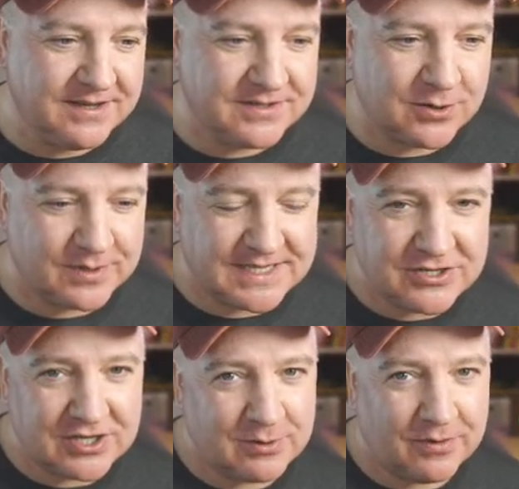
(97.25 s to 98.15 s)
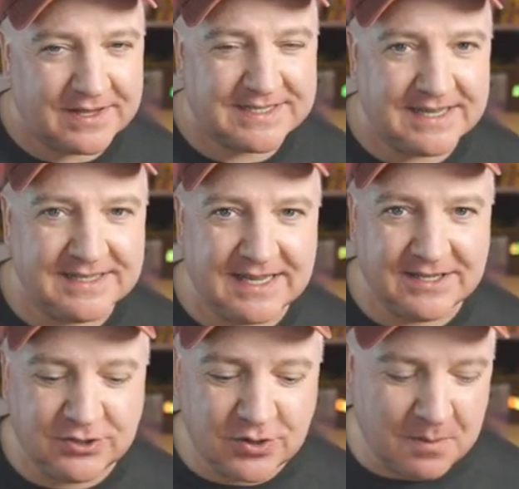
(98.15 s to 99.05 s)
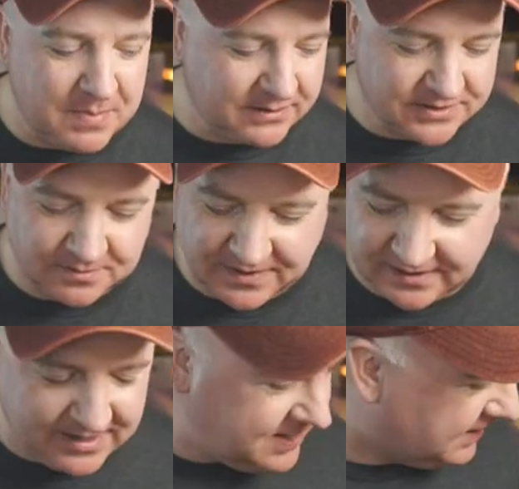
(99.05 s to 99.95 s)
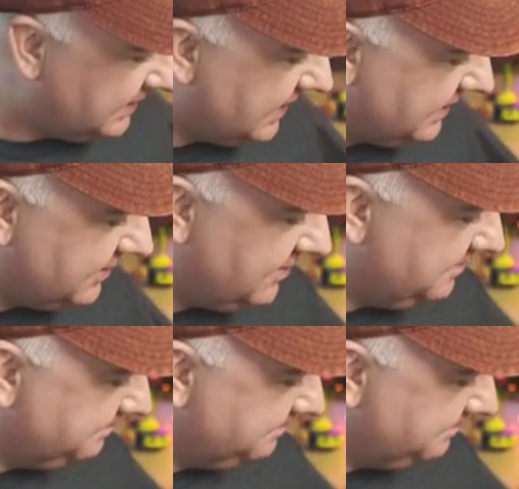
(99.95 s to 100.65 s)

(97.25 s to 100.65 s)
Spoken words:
So essentially what this is you can build something like,